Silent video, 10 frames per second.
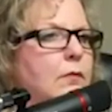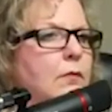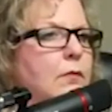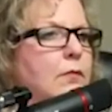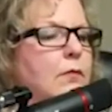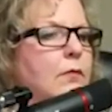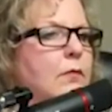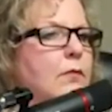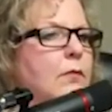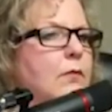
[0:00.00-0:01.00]

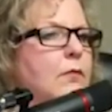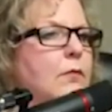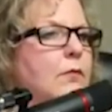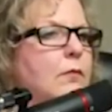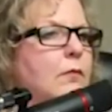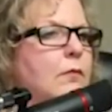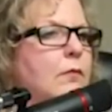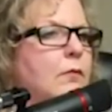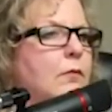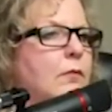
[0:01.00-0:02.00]

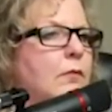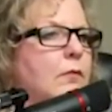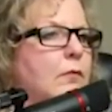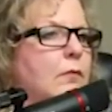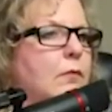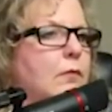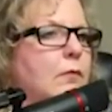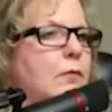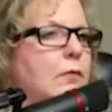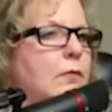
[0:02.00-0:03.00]

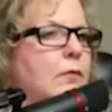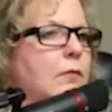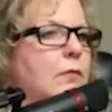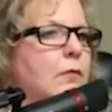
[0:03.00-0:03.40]
No words are spoken by the person on screen.